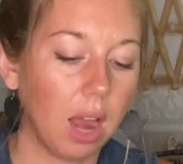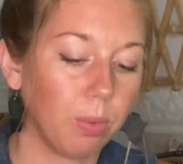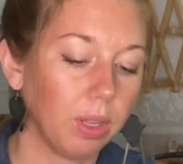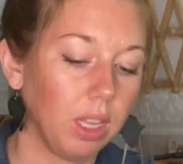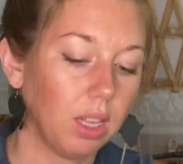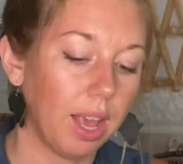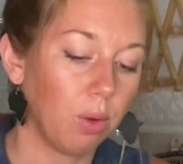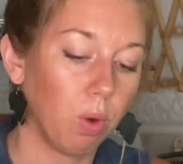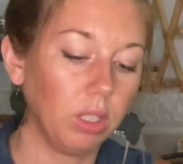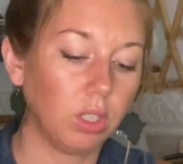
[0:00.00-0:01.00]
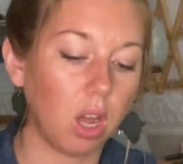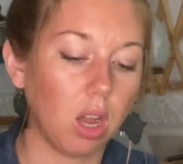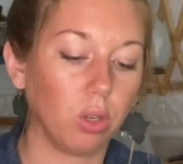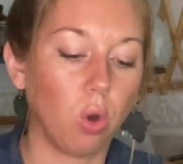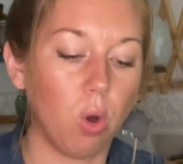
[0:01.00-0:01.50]
I really like what
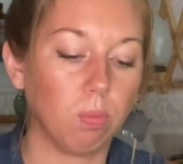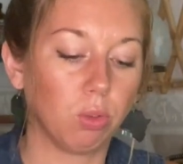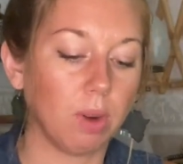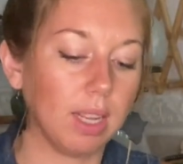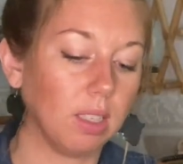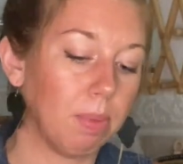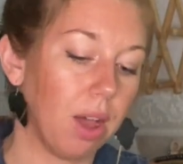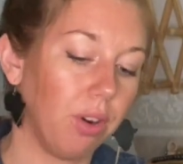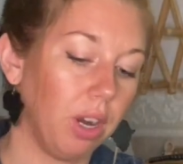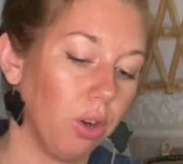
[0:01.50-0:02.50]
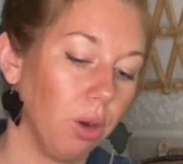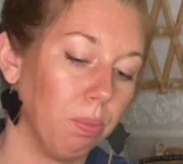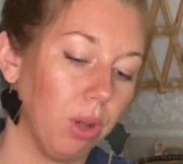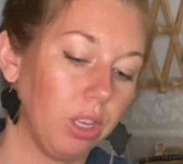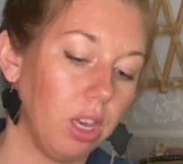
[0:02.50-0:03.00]
Dawn Combs writes about in her
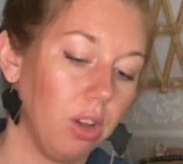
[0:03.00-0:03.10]
book,